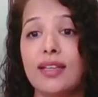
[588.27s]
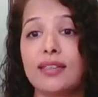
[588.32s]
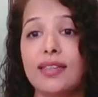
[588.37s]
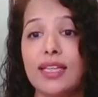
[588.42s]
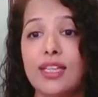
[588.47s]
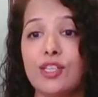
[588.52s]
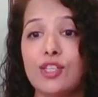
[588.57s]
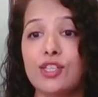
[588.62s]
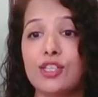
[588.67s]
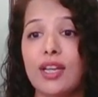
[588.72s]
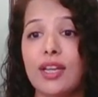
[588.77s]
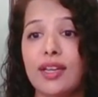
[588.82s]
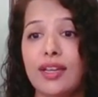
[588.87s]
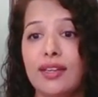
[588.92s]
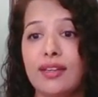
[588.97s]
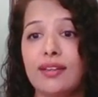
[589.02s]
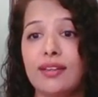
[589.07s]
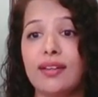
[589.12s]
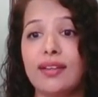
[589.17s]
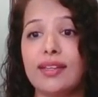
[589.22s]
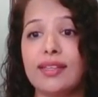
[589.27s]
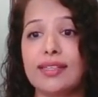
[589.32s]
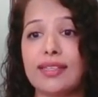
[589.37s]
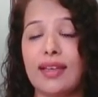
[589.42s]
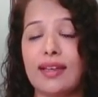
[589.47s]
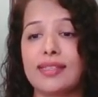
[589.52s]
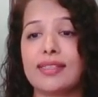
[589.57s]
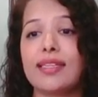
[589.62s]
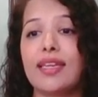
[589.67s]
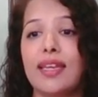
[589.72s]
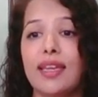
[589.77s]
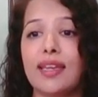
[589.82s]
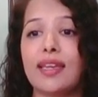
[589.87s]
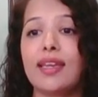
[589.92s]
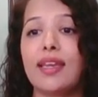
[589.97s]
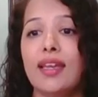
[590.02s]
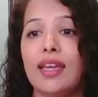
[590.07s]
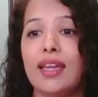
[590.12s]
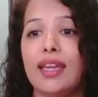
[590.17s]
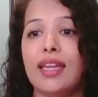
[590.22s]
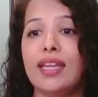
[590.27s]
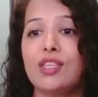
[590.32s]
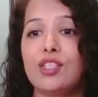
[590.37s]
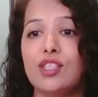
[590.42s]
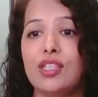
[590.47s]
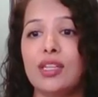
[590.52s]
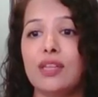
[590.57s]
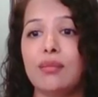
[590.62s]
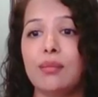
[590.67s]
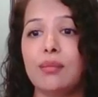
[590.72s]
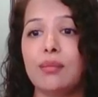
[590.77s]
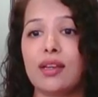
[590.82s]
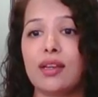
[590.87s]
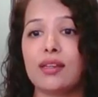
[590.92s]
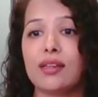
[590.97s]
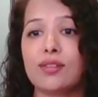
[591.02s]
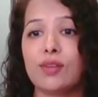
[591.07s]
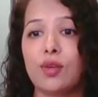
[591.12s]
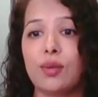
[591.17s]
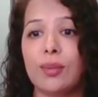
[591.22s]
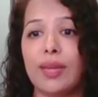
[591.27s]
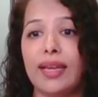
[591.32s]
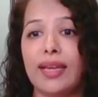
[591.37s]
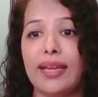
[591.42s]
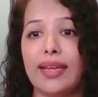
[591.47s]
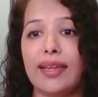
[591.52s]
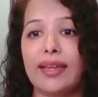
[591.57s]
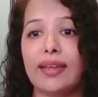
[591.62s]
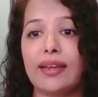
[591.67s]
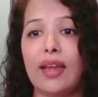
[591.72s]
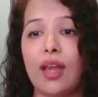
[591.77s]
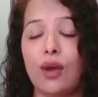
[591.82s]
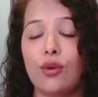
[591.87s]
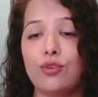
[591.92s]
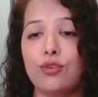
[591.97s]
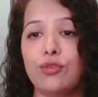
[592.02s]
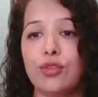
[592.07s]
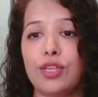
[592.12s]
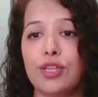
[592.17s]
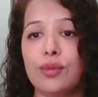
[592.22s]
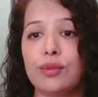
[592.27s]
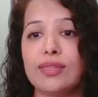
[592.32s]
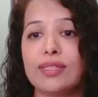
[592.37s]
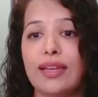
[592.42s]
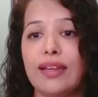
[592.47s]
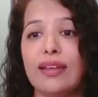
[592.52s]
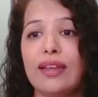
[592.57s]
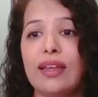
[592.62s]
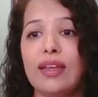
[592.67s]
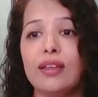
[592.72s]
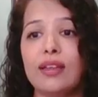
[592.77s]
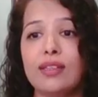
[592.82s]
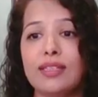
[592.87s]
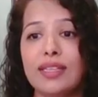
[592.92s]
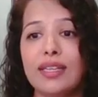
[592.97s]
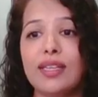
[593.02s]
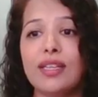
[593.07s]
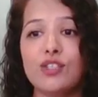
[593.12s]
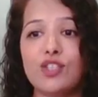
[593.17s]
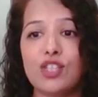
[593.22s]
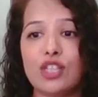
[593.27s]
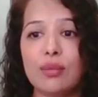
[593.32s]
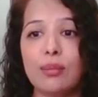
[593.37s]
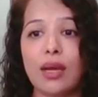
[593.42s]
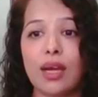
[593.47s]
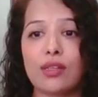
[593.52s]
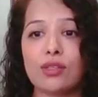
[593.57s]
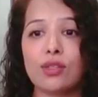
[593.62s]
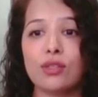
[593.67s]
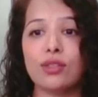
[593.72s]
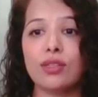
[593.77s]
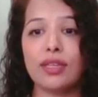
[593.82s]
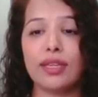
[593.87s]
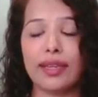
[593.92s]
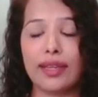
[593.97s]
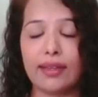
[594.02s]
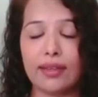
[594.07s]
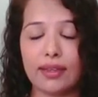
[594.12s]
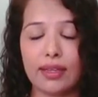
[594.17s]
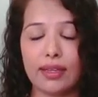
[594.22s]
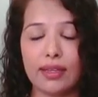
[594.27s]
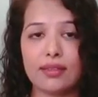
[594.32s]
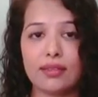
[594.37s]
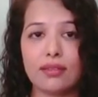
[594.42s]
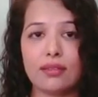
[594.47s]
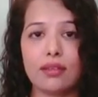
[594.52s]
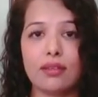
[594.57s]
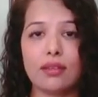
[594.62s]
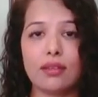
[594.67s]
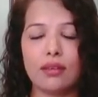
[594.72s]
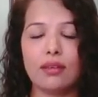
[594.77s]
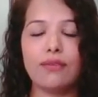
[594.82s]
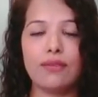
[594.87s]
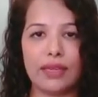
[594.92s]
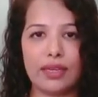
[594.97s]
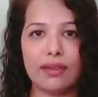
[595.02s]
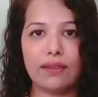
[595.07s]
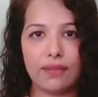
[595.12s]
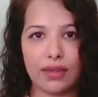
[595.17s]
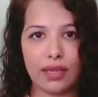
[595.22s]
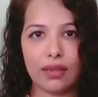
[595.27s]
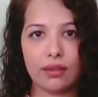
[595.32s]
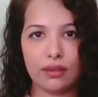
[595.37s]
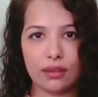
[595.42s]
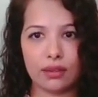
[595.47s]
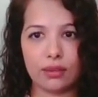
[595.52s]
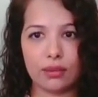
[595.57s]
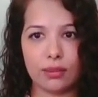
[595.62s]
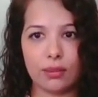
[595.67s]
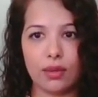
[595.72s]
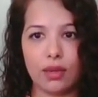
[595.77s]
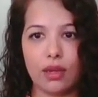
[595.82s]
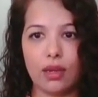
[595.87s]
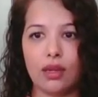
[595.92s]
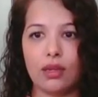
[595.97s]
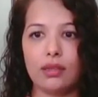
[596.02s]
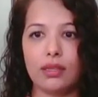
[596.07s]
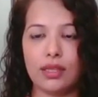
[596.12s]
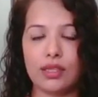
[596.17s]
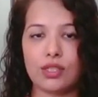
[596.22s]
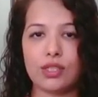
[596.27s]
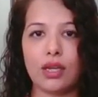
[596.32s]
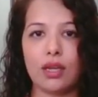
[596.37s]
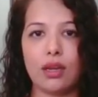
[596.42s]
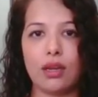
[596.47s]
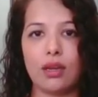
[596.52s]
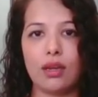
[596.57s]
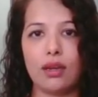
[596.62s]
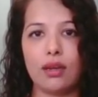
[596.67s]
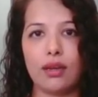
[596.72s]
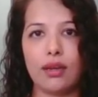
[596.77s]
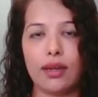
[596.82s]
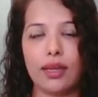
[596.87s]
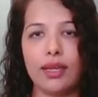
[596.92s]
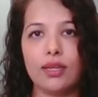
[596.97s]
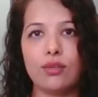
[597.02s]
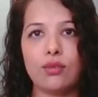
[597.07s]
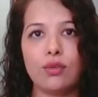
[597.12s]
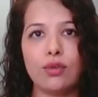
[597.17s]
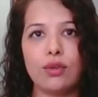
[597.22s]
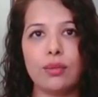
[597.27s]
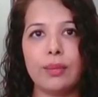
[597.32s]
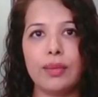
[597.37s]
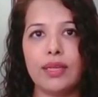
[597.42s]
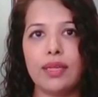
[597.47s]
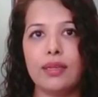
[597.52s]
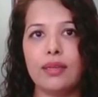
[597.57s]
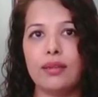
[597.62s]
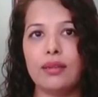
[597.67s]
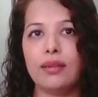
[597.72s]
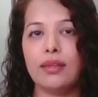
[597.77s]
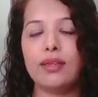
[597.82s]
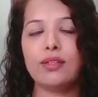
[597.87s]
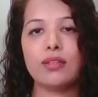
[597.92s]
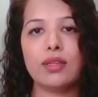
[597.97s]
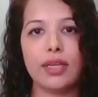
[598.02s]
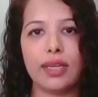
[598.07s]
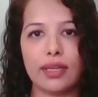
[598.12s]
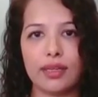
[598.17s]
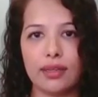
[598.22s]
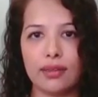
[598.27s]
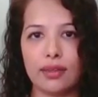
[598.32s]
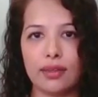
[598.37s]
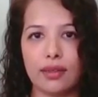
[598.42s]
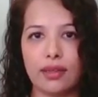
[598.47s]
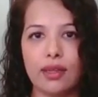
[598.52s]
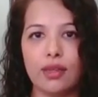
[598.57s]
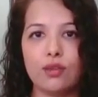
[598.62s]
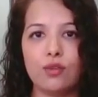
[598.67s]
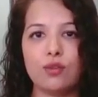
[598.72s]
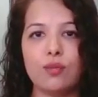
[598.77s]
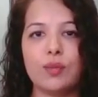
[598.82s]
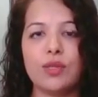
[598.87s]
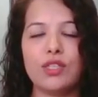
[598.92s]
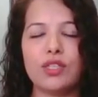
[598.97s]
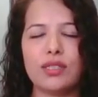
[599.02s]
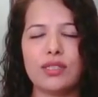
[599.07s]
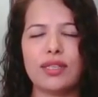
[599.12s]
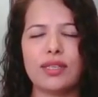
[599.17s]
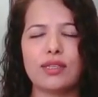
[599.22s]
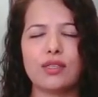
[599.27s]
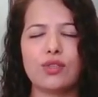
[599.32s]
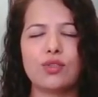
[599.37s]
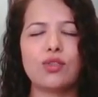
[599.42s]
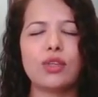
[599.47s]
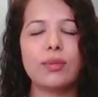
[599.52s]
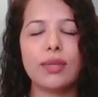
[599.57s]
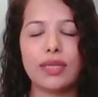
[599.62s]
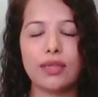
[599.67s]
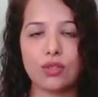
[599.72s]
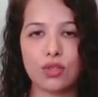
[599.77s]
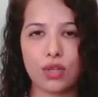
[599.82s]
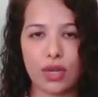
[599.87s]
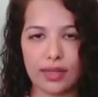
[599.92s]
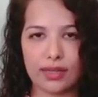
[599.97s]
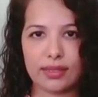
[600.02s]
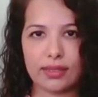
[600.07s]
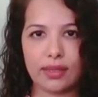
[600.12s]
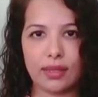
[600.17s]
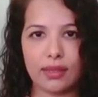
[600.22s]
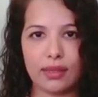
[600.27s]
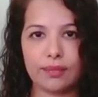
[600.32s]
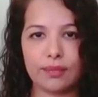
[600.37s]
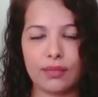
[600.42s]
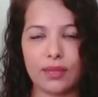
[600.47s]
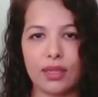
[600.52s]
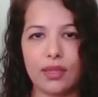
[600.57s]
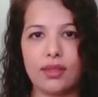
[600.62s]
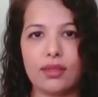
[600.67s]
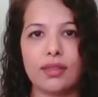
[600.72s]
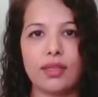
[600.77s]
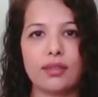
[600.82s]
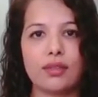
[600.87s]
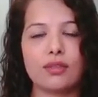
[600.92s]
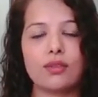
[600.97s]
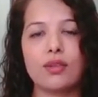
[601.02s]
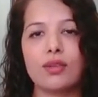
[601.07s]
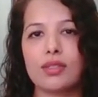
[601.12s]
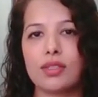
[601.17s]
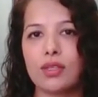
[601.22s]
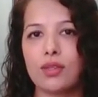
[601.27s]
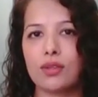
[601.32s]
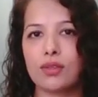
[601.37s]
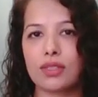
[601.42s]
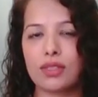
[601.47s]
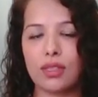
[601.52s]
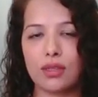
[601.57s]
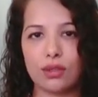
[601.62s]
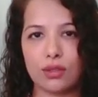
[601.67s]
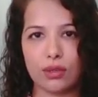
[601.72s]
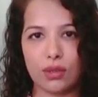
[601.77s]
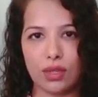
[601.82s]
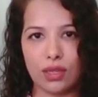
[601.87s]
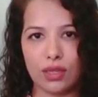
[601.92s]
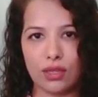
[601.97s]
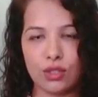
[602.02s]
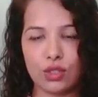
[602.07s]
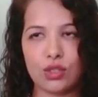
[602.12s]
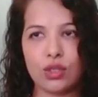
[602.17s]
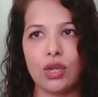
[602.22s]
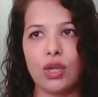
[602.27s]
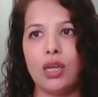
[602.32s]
Diksha here is asking, itching marks on my leg and how to reduce that. Now see, itchy marks on the leg is a very vague term. Diksha, it could be literally anything. It could be just extremely dry skin. that is causing your skin to itch.